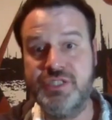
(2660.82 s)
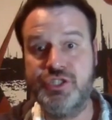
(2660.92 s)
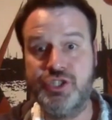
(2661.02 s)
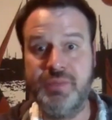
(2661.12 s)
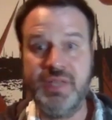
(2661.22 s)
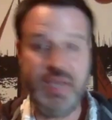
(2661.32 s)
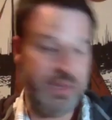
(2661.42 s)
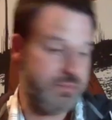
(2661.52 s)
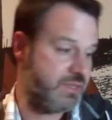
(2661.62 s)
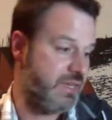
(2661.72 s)
internment
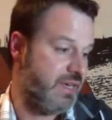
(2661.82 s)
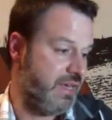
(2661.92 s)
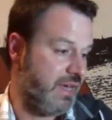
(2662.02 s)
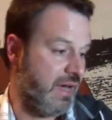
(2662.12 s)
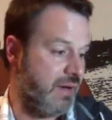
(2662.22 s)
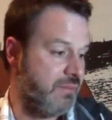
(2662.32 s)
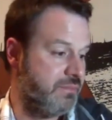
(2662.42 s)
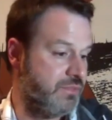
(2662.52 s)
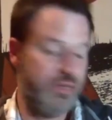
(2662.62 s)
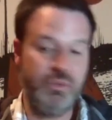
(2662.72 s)
camps um,
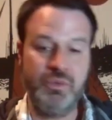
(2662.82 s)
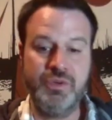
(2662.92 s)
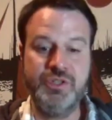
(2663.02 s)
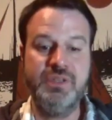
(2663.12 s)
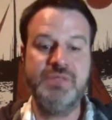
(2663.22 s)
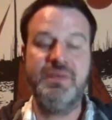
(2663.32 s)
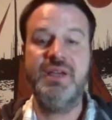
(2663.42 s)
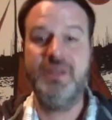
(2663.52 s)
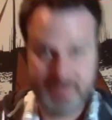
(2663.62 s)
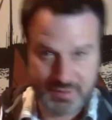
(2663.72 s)
during World War II because my
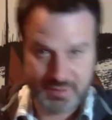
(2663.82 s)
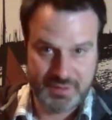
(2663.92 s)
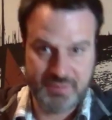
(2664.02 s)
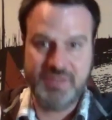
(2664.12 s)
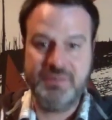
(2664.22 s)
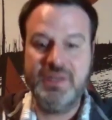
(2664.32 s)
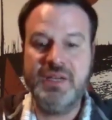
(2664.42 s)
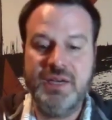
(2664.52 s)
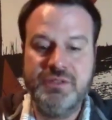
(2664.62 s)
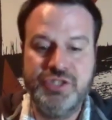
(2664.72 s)
because my
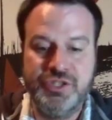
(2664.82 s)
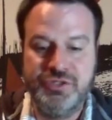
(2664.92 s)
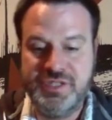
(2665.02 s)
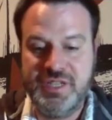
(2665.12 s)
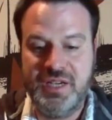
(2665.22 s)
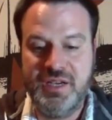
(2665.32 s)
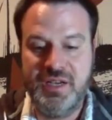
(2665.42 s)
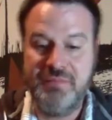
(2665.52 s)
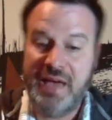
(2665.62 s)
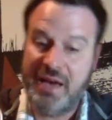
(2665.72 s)
uh, children's uh, um,
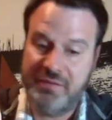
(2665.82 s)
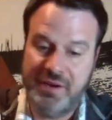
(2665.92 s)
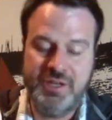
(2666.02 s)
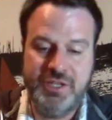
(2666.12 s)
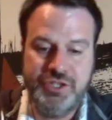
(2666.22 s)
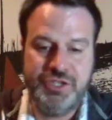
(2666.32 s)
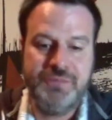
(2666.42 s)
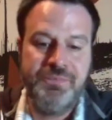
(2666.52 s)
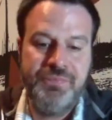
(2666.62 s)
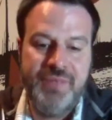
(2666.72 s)
half heritage,
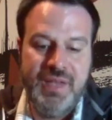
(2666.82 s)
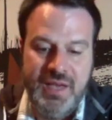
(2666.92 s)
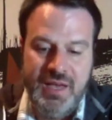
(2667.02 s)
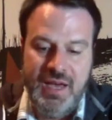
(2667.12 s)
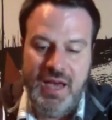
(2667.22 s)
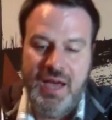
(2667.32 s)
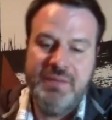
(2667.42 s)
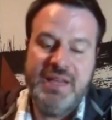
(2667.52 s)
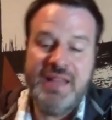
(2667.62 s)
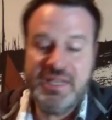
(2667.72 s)
um,
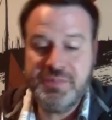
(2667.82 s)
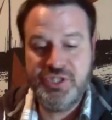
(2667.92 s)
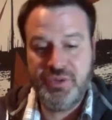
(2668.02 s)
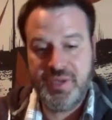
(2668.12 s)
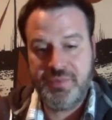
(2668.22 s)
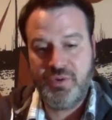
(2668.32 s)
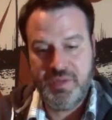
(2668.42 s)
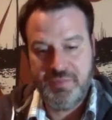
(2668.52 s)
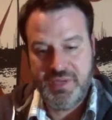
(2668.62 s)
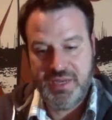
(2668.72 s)
and that's been showing up quite a
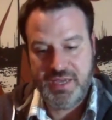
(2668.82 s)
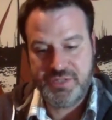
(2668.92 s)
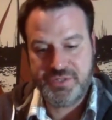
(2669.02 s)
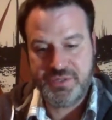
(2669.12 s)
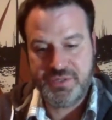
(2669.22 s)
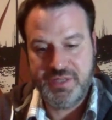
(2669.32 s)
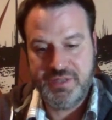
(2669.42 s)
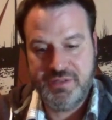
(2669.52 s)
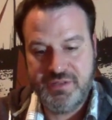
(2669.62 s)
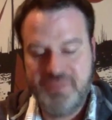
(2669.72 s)
bit actually
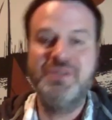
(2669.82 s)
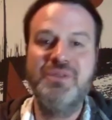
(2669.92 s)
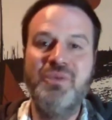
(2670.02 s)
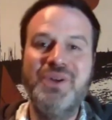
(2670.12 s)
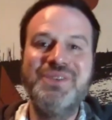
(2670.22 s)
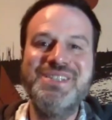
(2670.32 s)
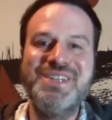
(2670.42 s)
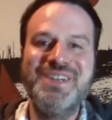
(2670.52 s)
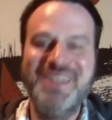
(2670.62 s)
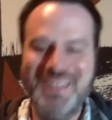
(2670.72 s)
for one reason or
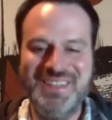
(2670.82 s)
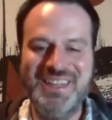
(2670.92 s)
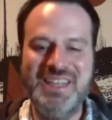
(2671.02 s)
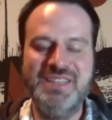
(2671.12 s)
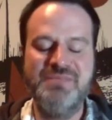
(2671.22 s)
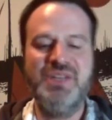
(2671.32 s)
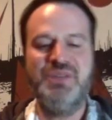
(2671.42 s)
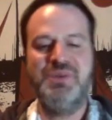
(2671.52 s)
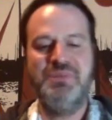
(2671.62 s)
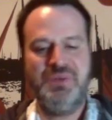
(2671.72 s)
another in my New
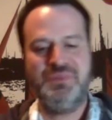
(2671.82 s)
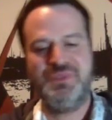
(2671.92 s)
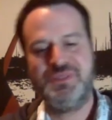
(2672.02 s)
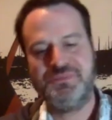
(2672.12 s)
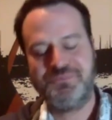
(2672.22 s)
York poems.